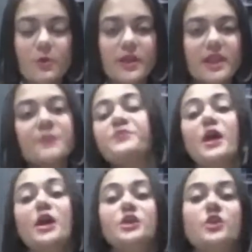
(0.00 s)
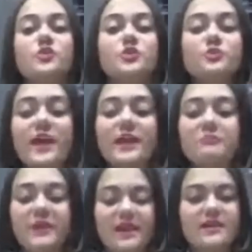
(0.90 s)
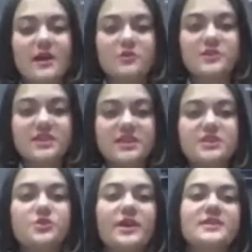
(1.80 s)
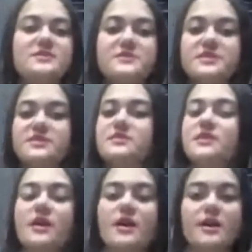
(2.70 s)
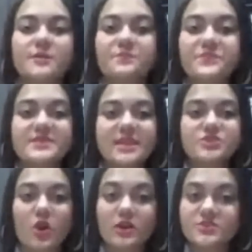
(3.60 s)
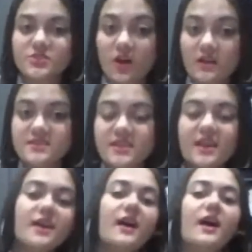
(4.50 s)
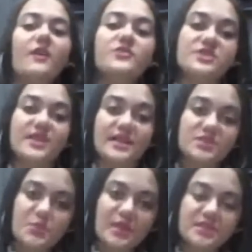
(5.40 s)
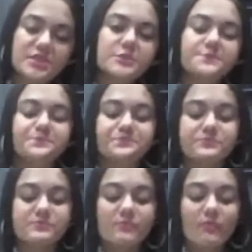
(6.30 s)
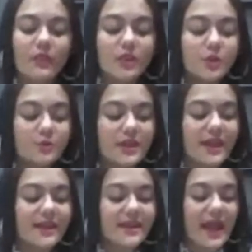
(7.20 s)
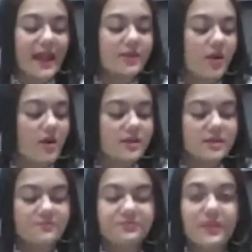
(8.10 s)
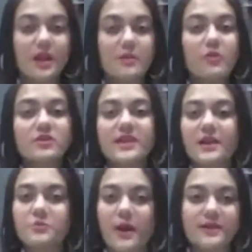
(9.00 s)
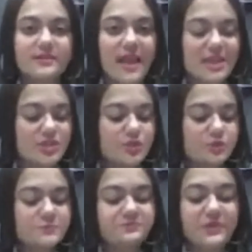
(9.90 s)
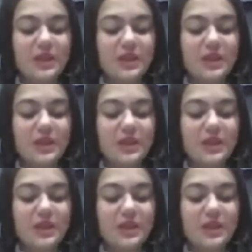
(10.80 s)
Okay, you can play around with it. You can dip it in, say, chocolate sauce, which is unsweetened. You can add on more than one cashew.